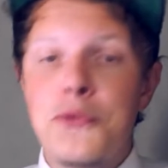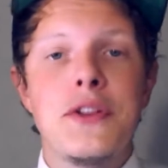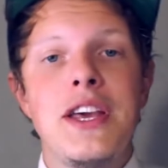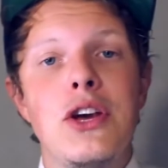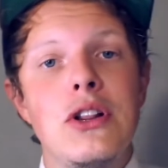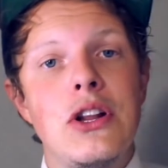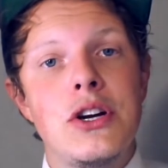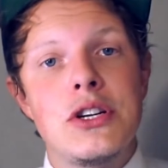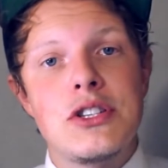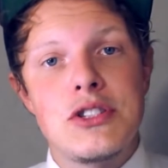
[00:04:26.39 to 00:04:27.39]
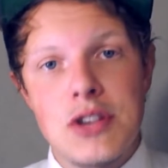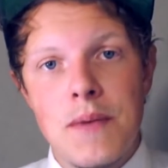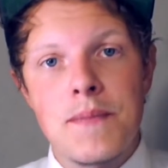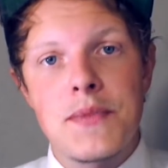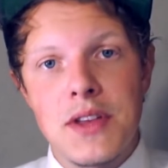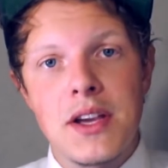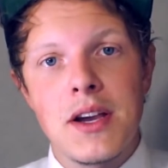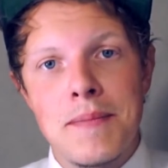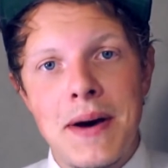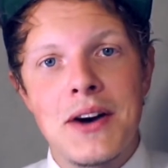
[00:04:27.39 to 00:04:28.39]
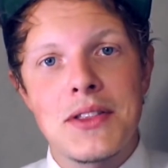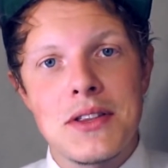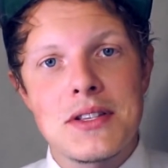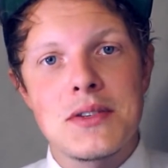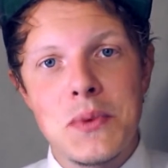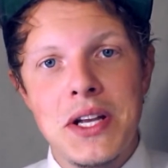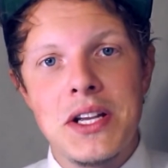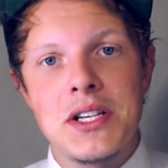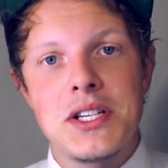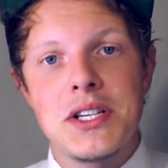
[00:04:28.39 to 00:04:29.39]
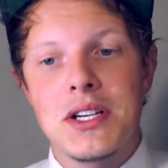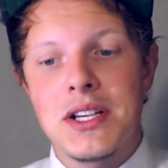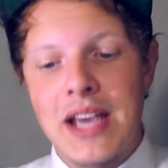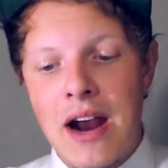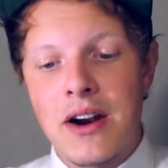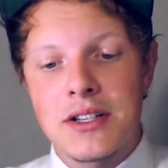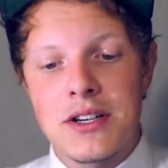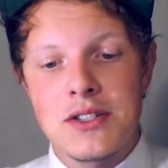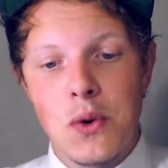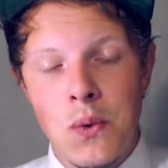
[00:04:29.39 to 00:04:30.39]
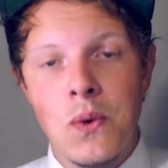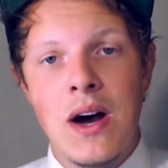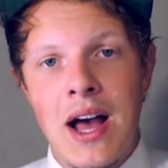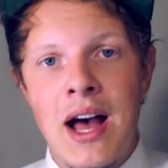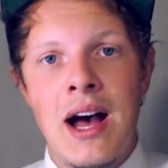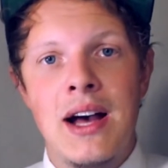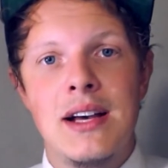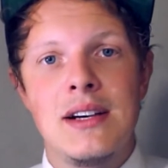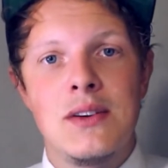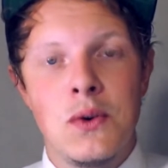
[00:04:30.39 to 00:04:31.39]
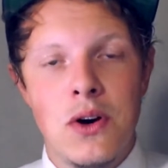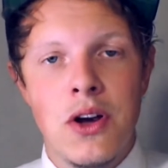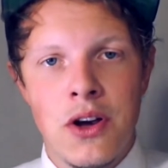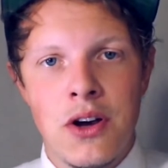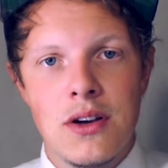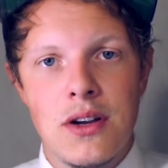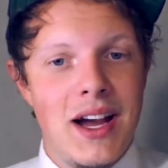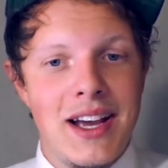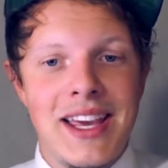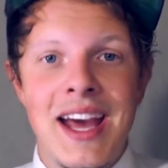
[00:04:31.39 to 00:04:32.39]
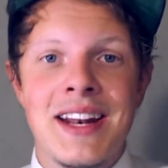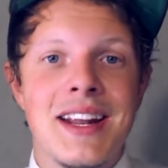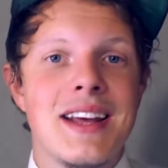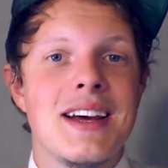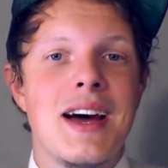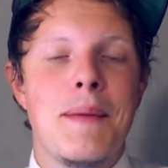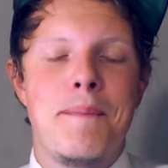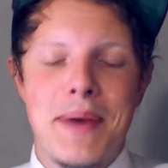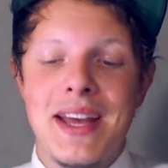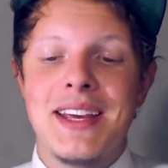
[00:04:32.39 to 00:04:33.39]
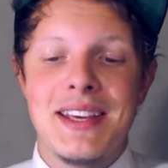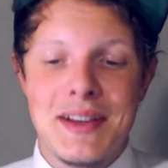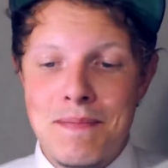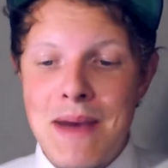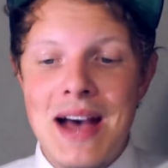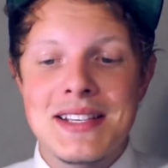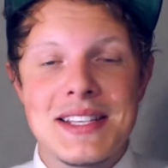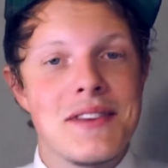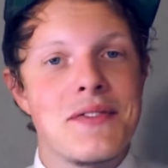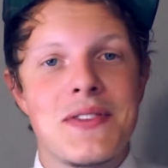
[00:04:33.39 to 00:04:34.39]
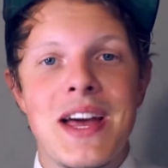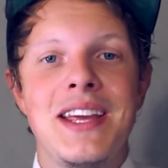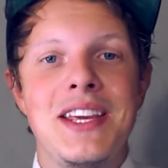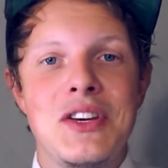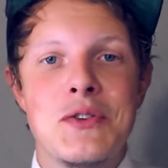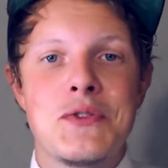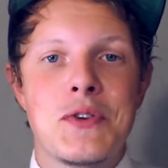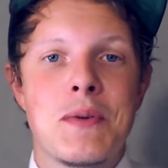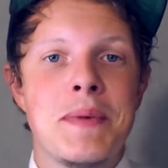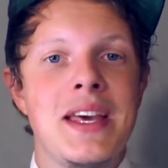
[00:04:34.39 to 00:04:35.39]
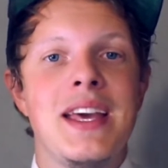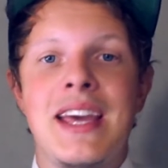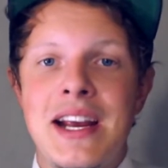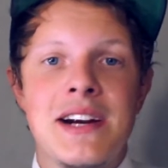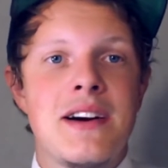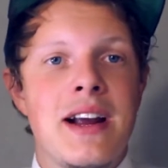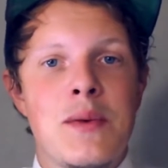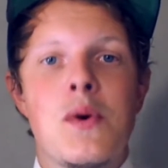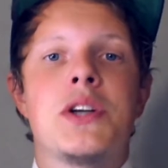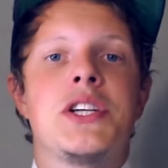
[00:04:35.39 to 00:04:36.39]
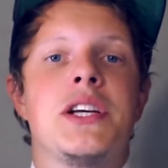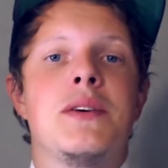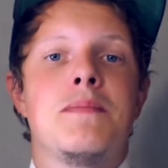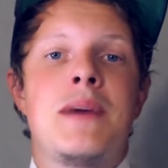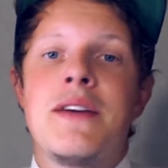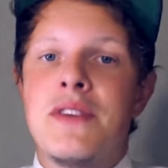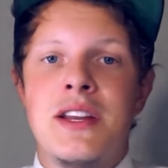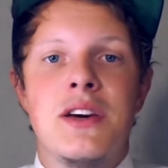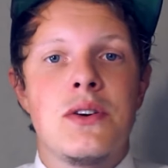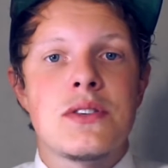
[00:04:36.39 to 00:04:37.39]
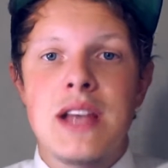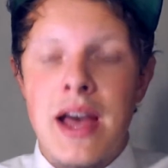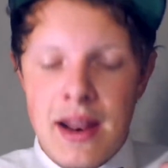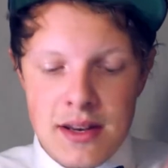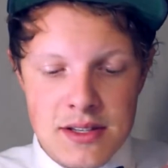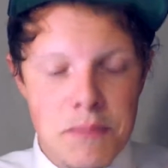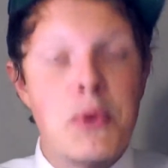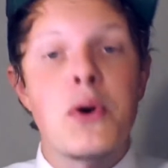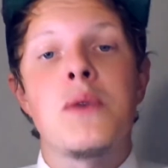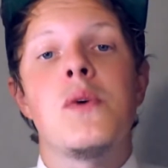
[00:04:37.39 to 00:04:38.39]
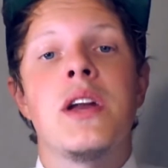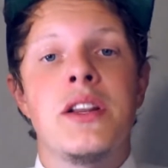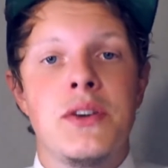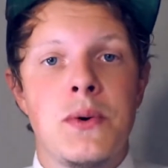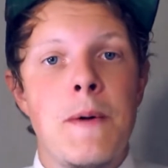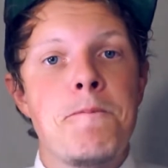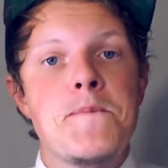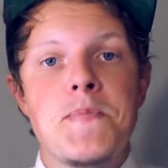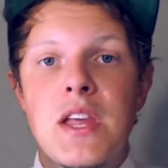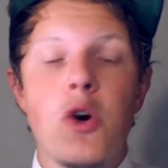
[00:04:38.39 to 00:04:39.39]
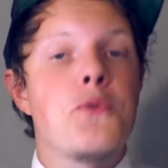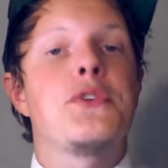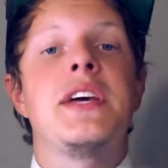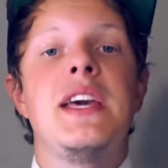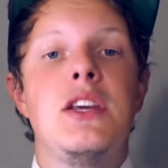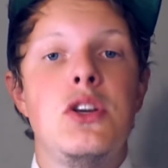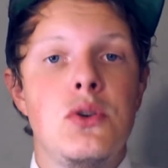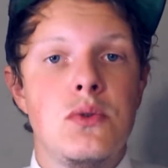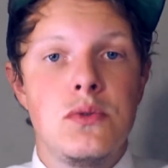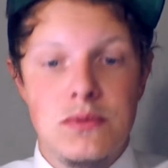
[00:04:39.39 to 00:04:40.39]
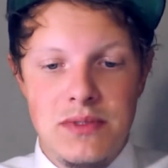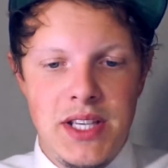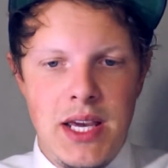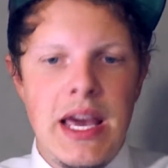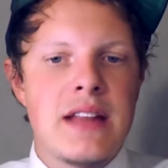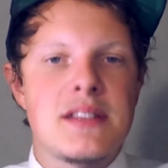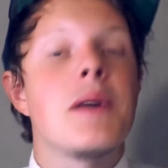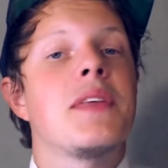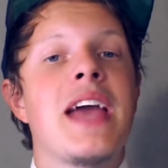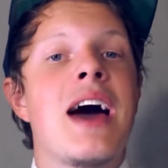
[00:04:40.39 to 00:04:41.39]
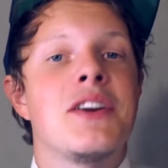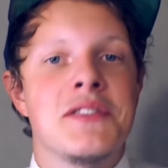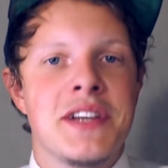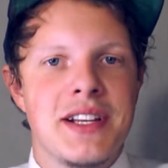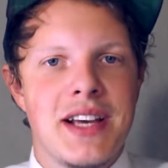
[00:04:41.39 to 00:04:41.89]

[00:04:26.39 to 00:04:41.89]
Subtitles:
Hopefully you learned something about the Swedish characters å, ä, och ö. Again, a big, massive thank you for being here and watching my videos and supporting what I do. And hopefully you get something out of